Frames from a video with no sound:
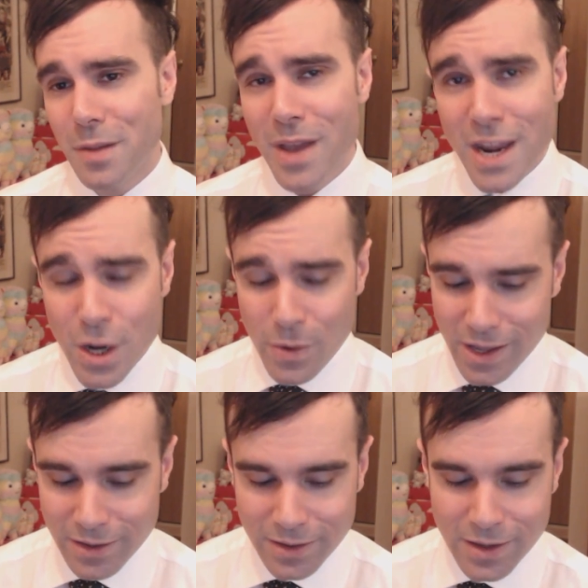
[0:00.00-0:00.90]

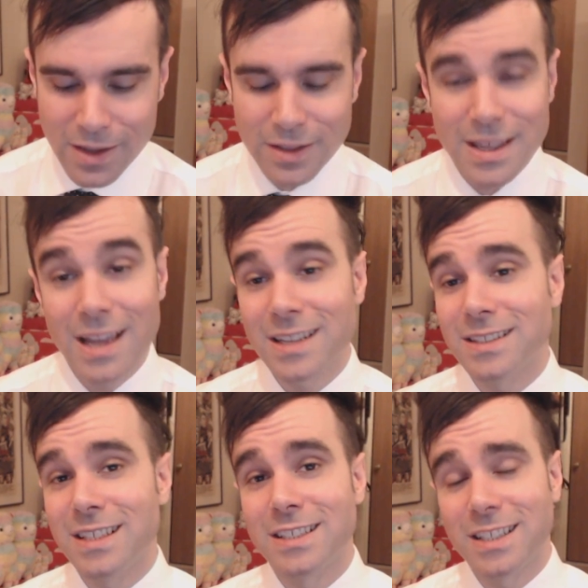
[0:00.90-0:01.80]
anyway, that
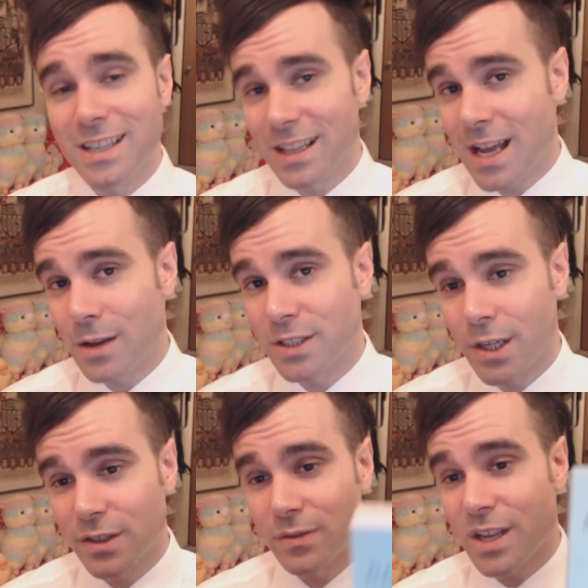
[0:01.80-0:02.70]
is the Sidney Lau
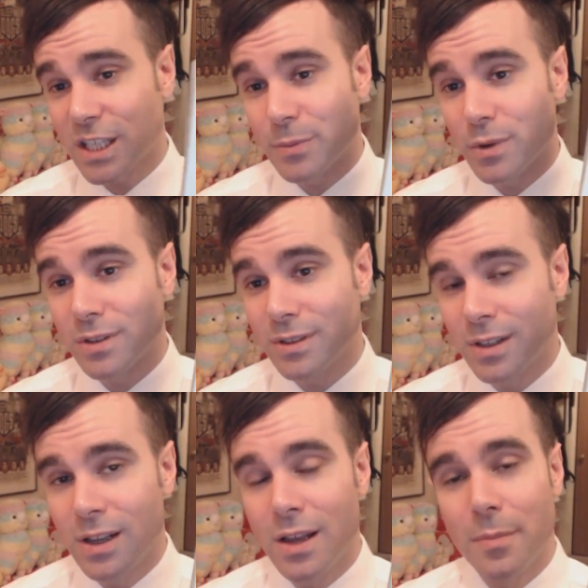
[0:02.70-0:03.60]
series of textbooks
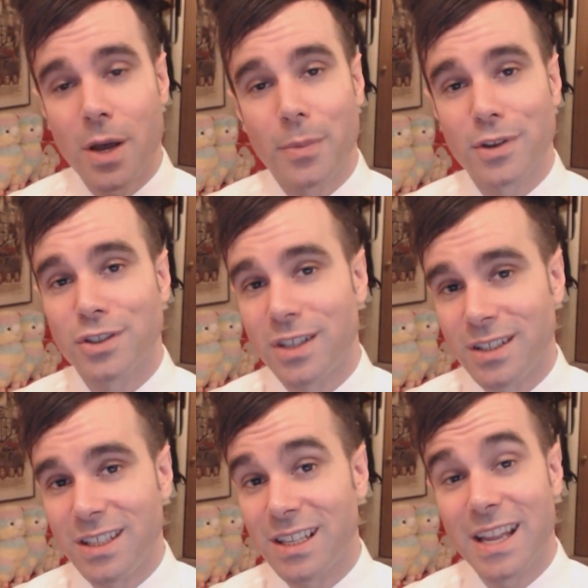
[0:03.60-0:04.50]
published
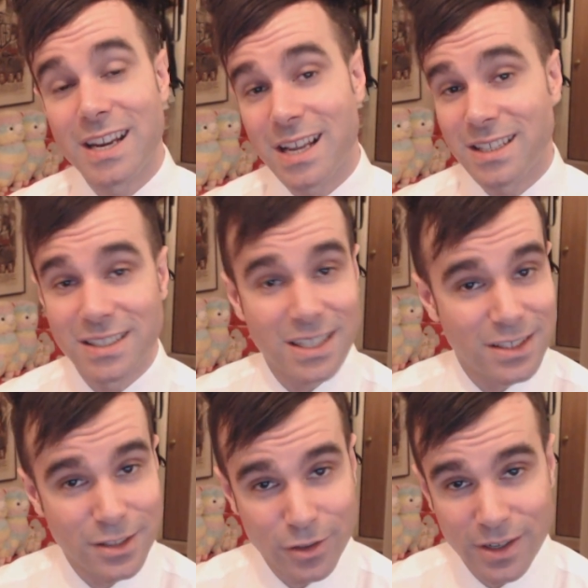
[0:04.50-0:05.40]
in the late
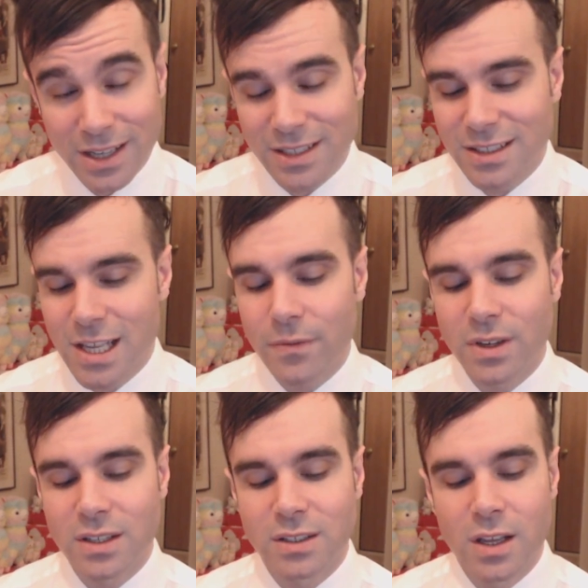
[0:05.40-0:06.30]
1960s, early
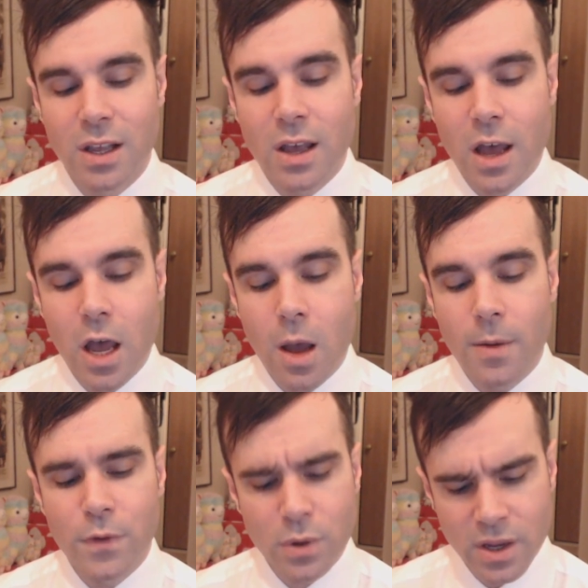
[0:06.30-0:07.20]
1970s.
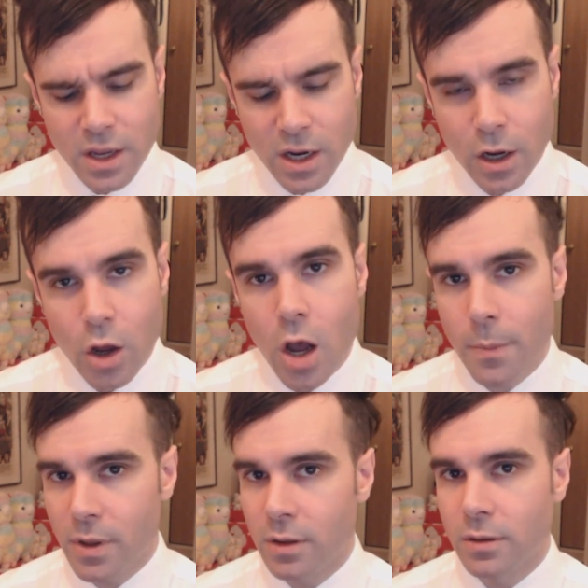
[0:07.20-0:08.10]
If you can get a
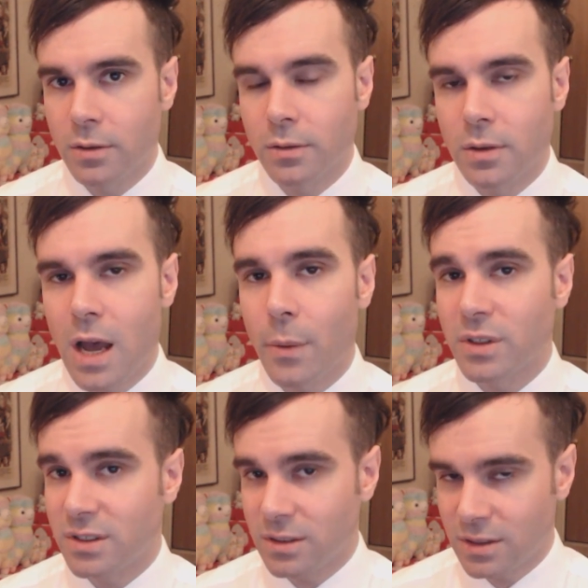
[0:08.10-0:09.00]
copy, I
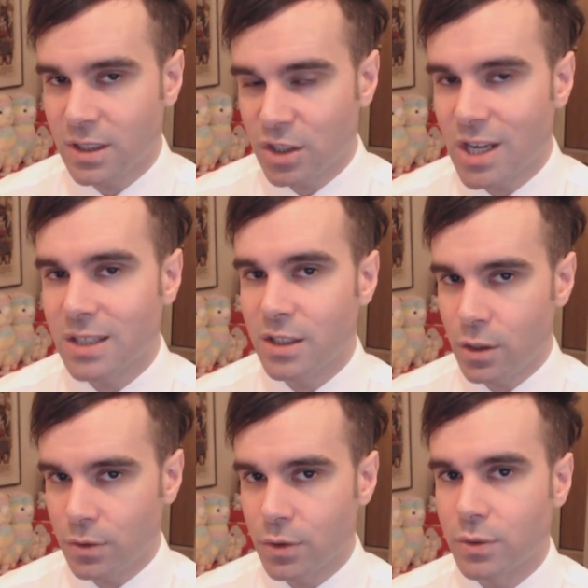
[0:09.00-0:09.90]
would suggest that
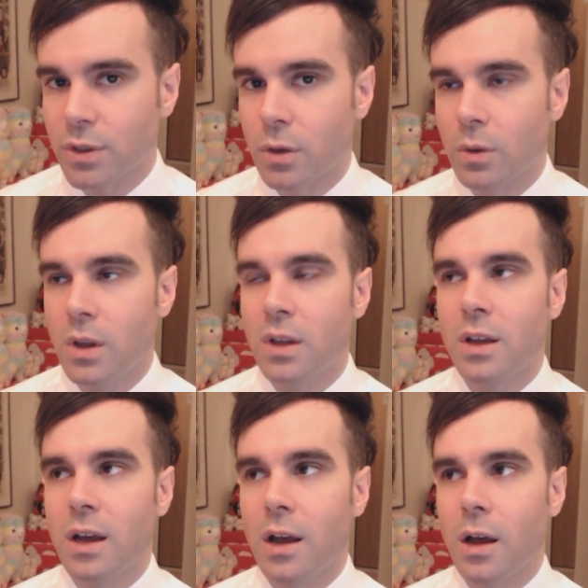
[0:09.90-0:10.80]
you do so.
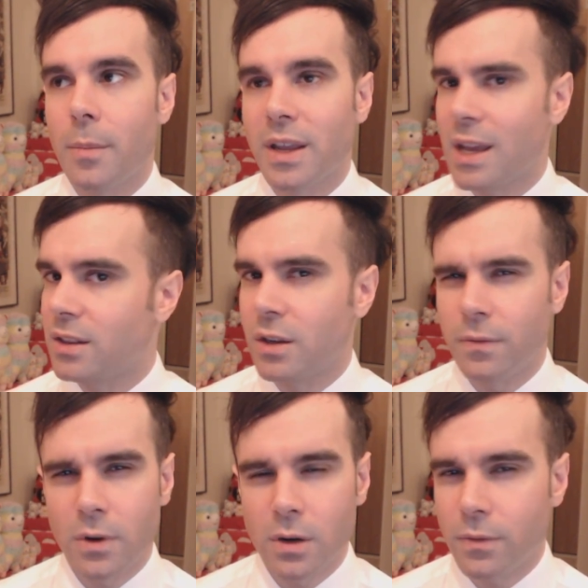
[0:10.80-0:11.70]
Again, they're
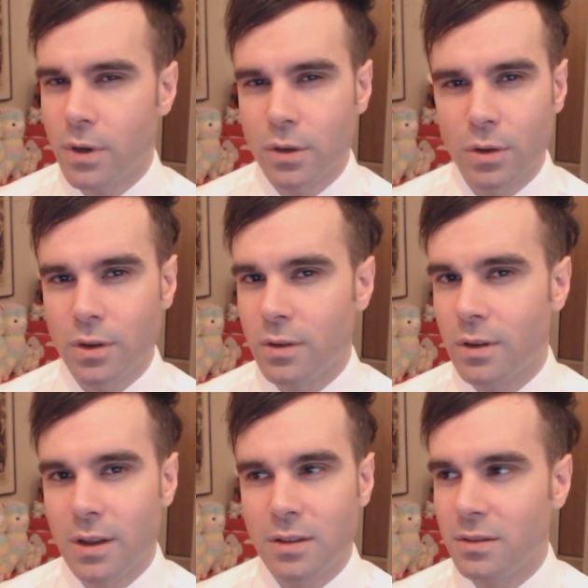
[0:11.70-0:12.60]
very, very good.
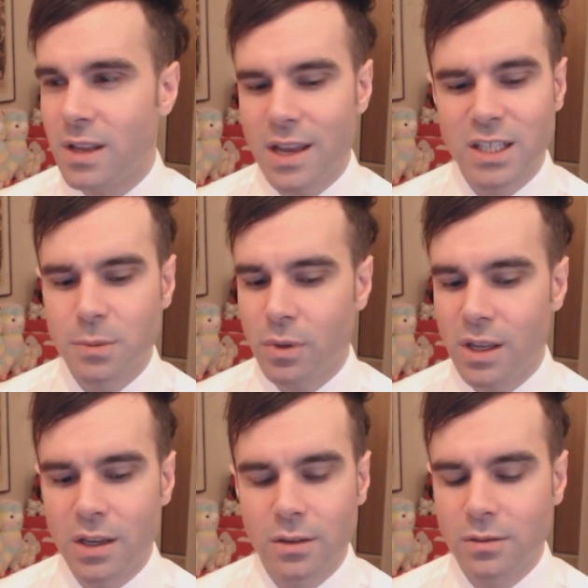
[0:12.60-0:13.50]
They
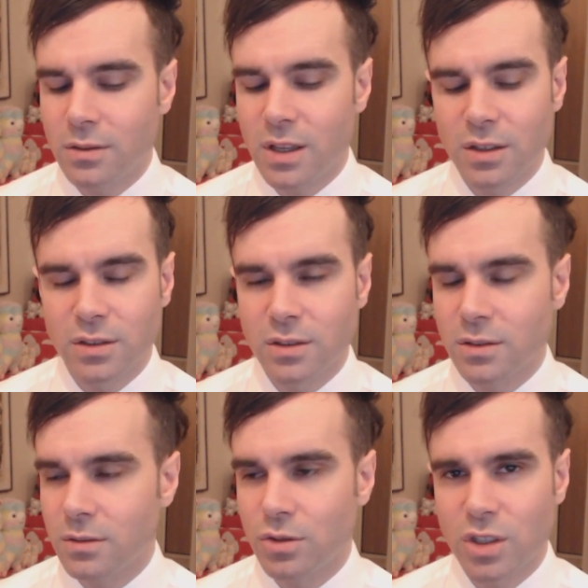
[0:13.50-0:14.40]
explain
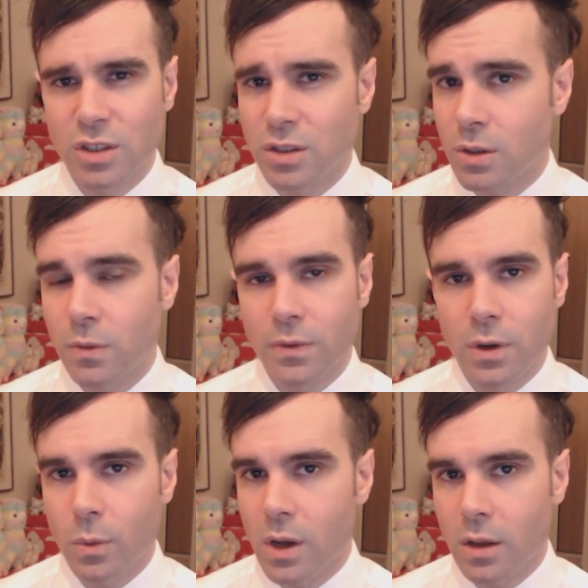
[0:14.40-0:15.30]
things just so
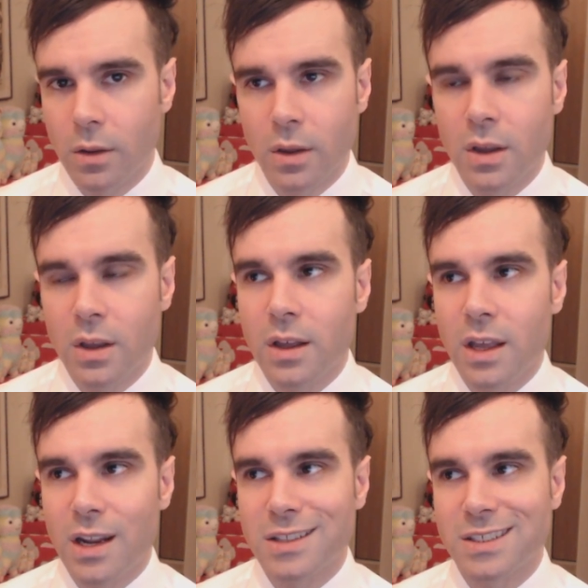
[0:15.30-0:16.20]
very well.
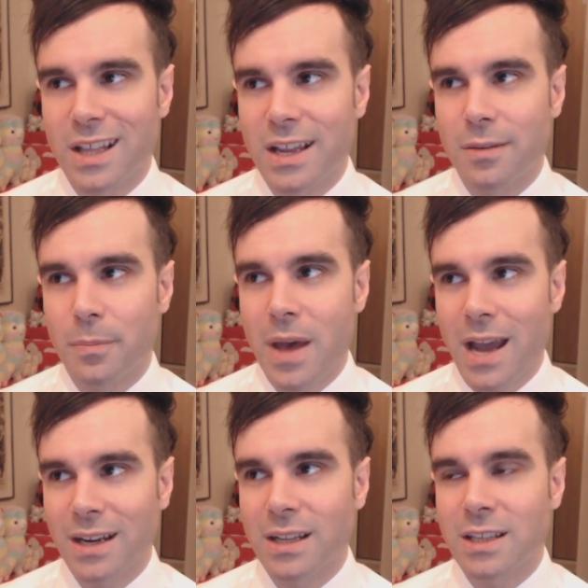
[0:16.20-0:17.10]
And it's like
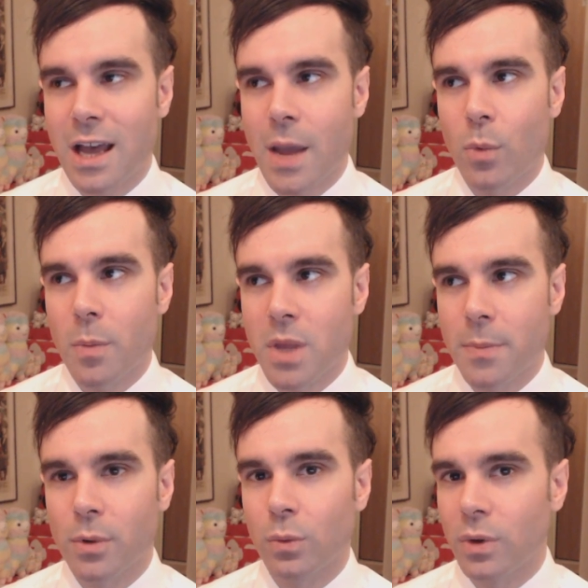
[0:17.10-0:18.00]
back in a time where
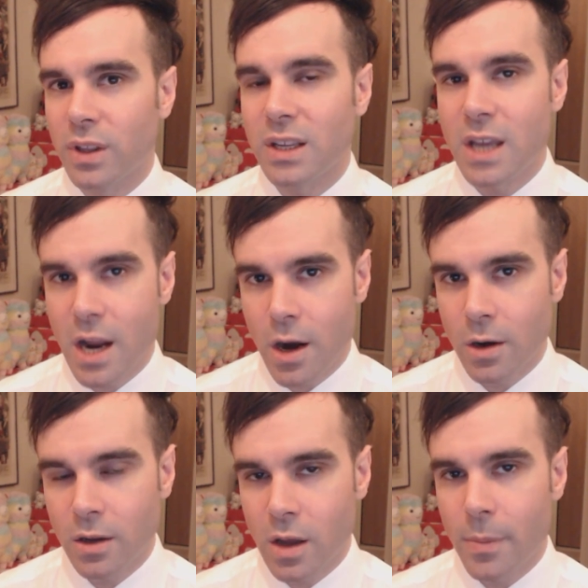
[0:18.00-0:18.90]
people really
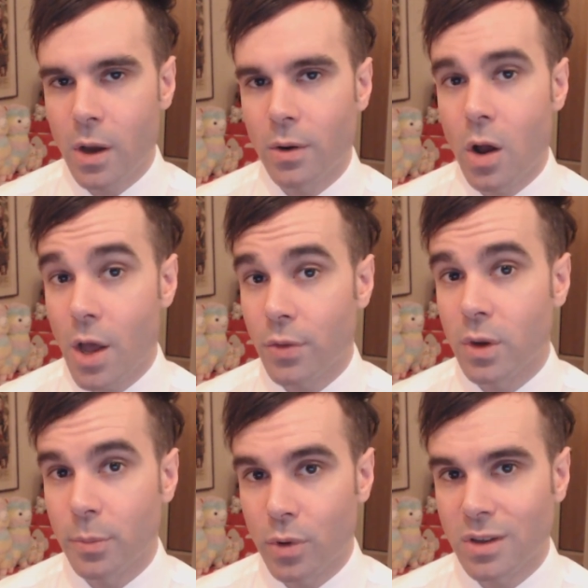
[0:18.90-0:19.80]
cared about
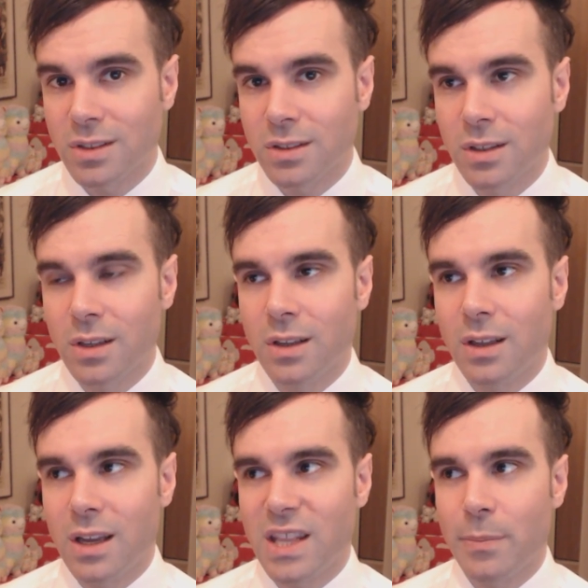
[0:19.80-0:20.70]
authoring books,
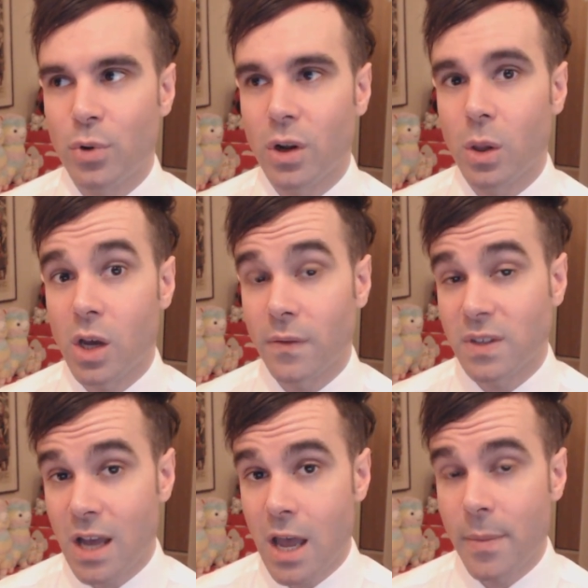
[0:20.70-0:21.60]
and they put a lot of
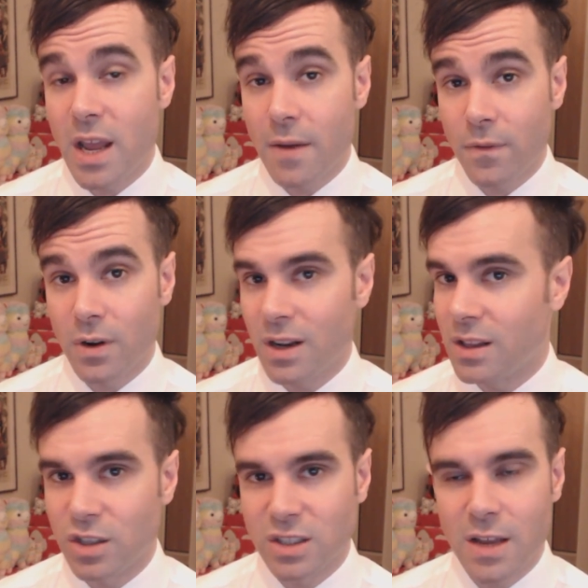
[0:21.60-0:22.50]
time and effort,
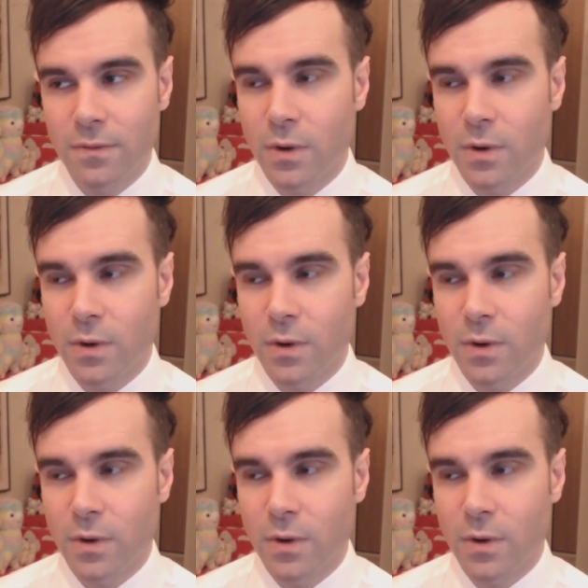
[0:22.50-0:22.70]
and they just have